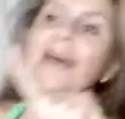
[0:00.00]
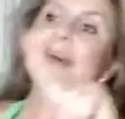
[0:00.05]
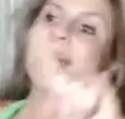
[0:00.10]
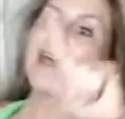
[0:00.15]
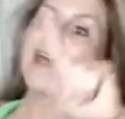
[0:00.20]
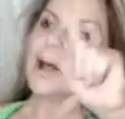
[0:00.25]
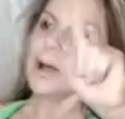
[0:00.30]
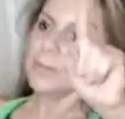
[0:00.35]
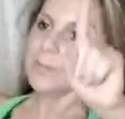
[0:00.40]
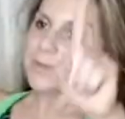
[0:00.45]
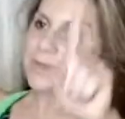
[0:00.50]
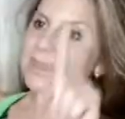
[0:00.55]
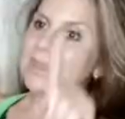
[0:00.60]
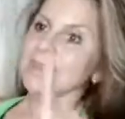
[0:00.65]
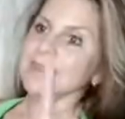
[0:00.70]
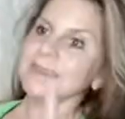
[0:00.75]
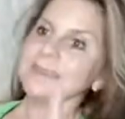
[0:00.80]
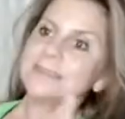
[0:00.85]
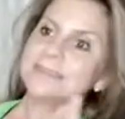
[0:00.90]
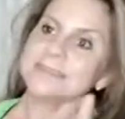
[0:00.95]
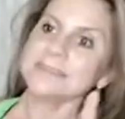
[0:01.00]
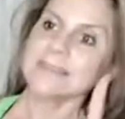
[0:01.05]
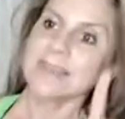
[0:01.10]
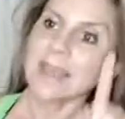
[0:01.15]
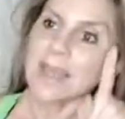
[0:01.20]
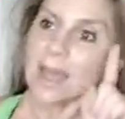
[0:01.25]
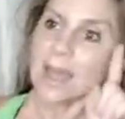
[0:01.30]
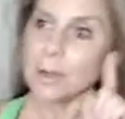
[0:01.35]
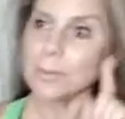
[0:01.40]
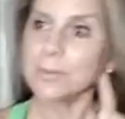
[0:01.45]
help the kids,
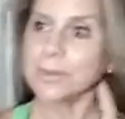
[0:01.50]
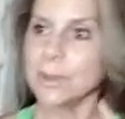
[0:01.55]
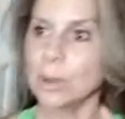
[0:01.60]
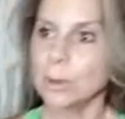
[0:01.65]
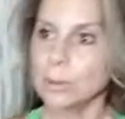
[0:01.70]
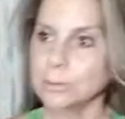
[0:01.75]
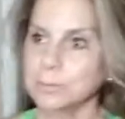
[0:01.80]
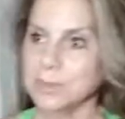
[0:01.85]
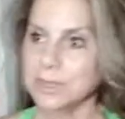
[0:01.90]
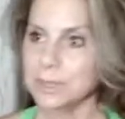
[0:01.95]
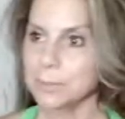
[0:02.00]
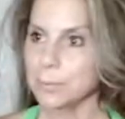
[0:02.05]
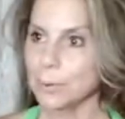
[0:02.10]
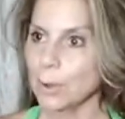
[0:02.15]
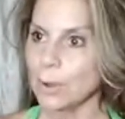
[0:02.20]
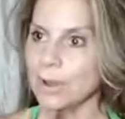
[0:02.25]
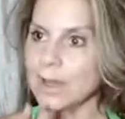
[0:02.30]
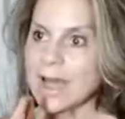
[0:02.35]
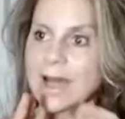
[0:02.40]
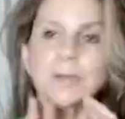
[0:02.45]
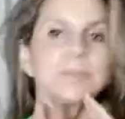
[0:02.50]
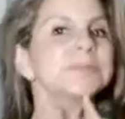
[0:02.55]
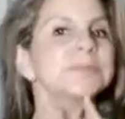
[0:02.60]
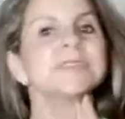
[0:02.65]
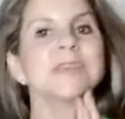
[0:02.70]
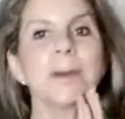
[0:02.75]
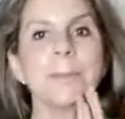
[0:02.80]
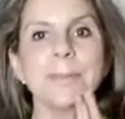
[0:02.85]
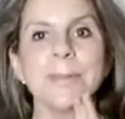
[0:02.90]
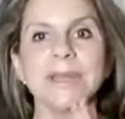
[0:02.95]
help the old people, help
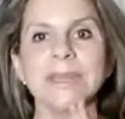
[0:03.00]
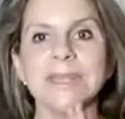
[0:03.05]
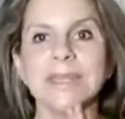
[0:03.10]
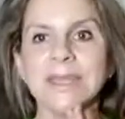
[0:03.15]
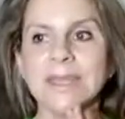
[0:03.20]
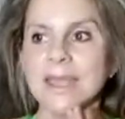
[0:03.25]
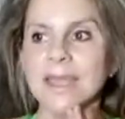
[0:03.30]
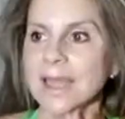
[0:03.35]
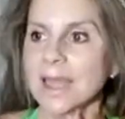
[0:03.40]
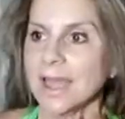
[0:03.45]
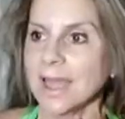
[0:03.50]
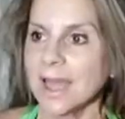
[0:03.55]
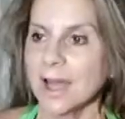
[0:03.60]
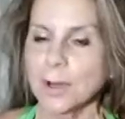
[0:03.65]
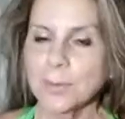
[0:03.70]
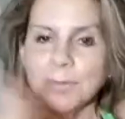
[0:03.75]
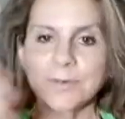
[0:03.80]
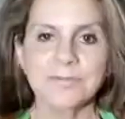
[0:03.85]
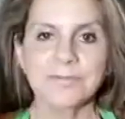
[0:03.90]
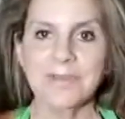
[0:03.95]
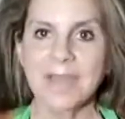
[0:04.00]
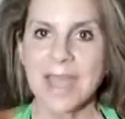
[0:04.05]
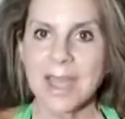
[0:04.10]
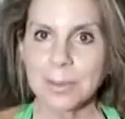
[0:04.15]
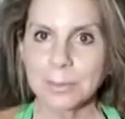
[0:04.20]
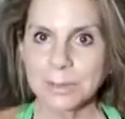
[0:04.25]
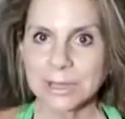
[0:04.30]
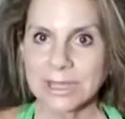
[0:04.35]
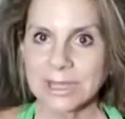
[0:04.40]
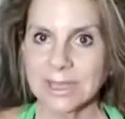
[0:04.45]
somebody, help a
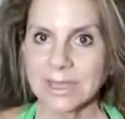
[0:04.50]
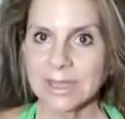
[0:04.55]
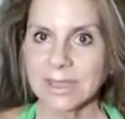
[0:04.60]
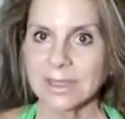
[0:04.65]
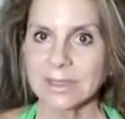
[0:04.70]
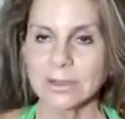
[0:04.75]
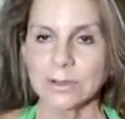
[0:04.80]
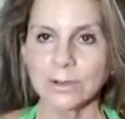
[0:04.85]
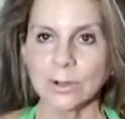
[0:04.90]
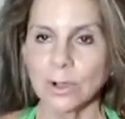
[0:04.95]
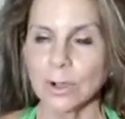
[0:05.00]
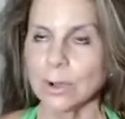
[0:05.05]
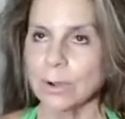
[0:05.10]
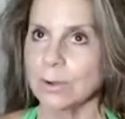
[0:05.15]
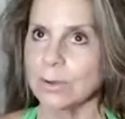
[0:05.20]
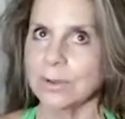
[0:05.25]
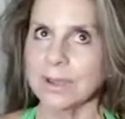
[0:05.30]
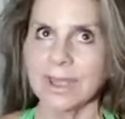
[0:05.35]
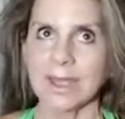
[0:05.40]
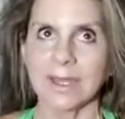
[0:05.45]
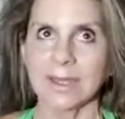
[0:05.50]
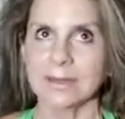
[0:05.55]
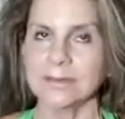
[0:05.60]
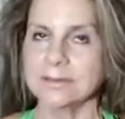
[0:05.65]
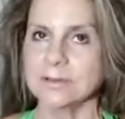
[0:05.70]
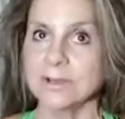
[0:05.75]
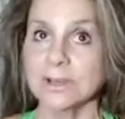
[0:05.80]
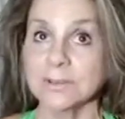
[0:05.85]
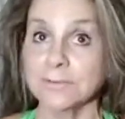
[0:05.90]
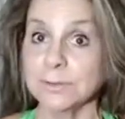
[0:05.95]
family, you know, and
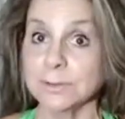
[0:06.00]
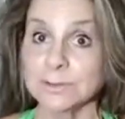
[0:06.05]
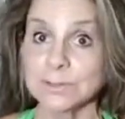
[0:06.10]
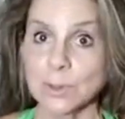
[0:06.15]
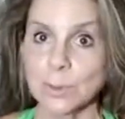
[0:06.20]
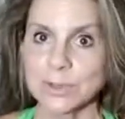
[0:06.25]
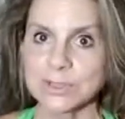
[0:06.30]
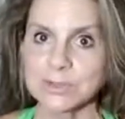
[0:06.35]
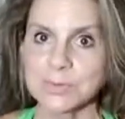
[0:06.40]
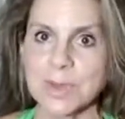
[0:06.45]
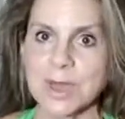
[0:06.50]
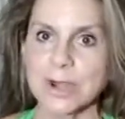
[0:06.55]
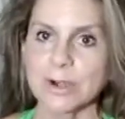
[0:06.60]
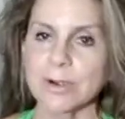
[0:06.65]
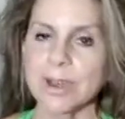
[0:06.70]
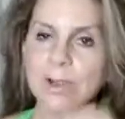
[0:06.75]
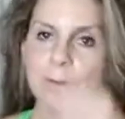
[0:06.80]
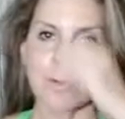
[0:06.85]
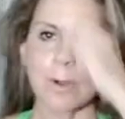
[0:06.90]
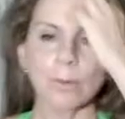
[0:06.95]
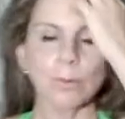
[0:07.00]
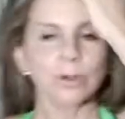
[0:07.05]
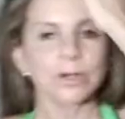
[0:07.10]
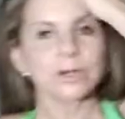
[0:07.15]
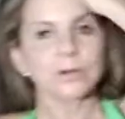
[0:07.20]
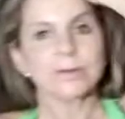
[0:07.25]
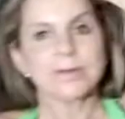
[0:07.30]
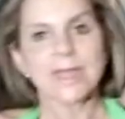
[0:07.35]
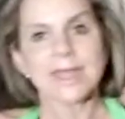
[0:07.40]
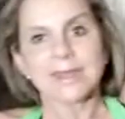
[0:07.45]
you're gonna feel so much better. And what we're
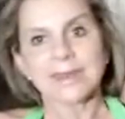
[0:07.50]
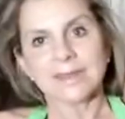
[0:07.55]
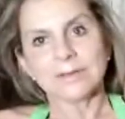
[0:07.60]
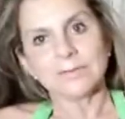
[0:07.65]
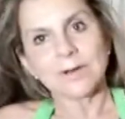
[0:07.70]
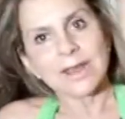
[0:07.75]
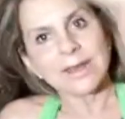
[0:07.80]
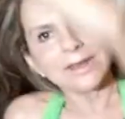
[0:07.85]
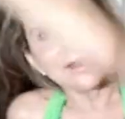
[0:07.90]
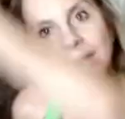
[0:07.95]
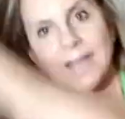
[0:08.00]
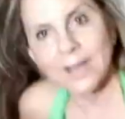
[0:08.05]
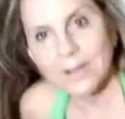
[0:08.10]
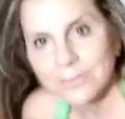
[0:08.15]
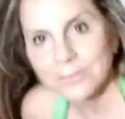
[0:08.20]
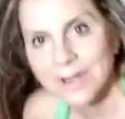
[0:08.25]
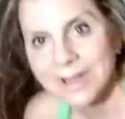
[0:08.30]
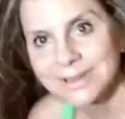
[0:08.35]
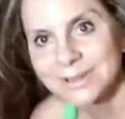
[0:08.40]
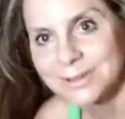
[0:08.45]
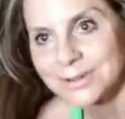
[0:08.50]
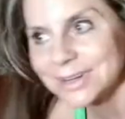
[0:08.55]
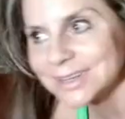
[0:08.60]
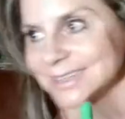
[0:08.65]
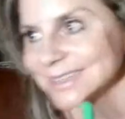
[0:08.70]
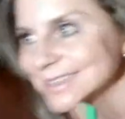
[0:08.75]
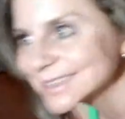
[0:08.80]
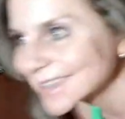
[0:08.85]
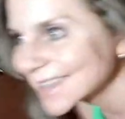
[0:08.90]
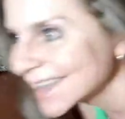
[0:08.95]
creating right now, right,
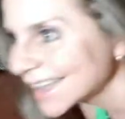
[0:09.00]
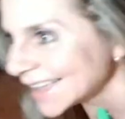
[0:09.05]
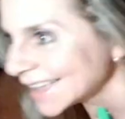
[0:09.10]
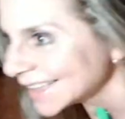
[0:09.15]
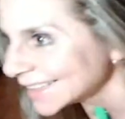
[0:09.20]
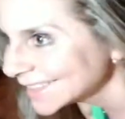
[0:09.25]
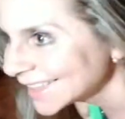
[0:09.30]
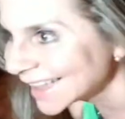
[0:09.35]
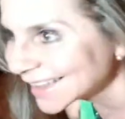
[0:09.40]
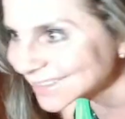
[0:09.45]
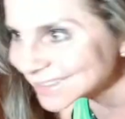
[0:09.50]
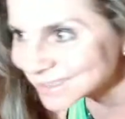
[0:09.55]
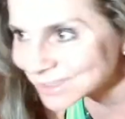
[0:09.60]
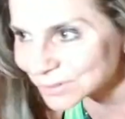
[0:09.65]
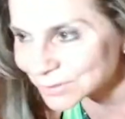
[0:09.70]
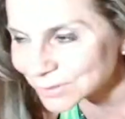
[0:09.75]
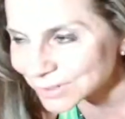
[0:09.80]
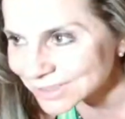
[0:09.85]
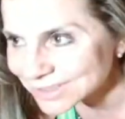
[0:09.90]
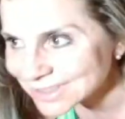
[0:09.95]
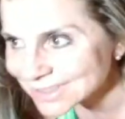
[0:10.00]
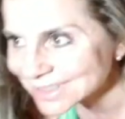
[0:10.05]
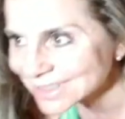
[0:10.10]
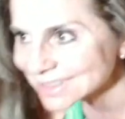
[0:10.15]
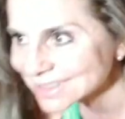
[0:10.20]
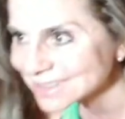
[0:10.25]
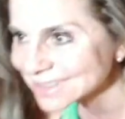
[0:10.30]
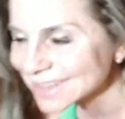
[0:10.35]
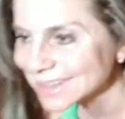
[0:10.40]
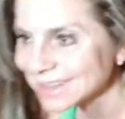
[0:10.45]
Chris? Thanks to
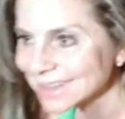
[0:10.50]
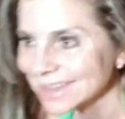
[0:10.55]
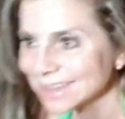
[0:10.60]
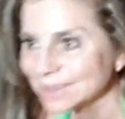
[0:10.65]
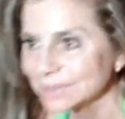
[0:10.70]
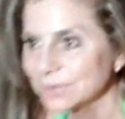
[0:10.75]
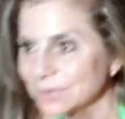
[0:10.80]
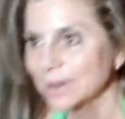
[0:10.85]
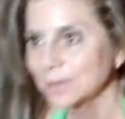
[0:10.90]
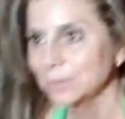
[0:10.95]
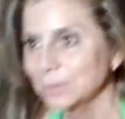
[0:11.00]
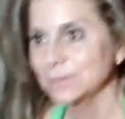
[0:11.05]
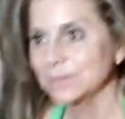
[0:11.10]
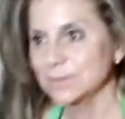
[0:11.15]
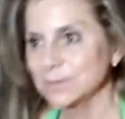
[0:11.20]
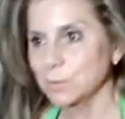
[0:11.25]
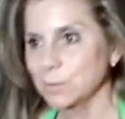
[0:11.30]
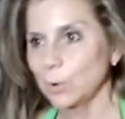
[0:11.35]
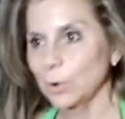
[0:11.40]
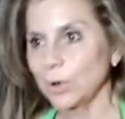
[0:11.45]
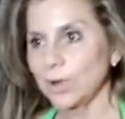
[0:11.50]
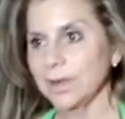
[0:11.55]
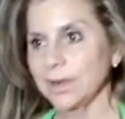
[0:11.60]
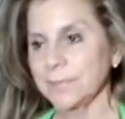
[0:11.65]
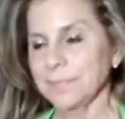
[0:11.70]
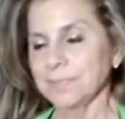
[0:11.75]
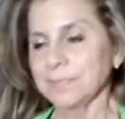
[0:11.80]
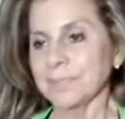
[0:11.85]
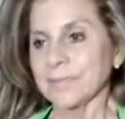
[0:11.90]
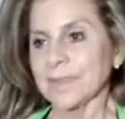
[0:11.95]
Chris's incredible support,
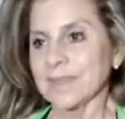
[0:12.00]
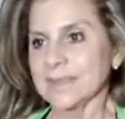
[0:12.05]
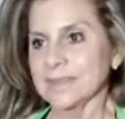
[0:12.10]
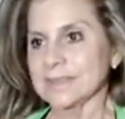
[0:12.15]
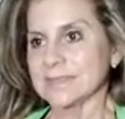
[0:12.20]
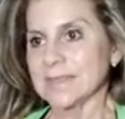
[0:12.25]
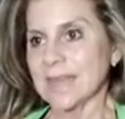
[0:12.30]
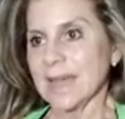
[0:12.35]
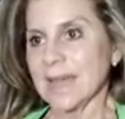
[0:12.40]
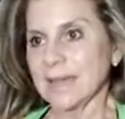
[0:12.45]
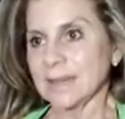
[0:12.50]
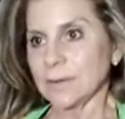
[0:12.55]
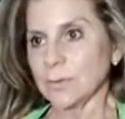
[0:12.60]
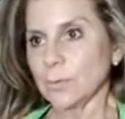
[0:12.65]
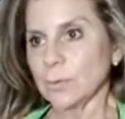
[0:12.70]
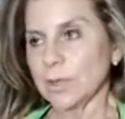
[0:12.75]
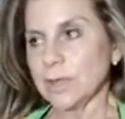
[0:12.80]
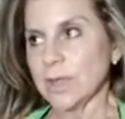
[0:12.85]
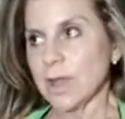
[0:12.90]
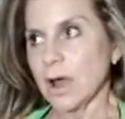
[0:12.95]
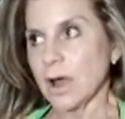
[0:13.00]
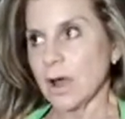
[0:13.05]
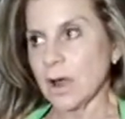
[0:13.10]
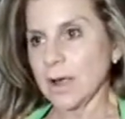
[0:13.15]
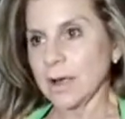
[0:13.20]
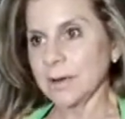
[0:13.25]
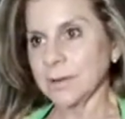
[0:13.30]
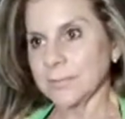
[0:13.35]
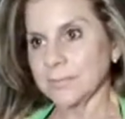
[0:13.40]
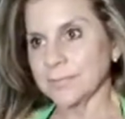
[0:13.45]
is that we
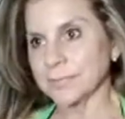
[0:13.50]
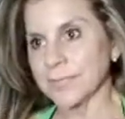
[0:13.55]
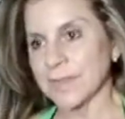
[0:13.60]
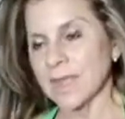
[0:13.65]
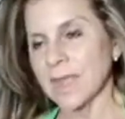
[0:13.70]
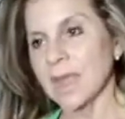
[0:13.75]
are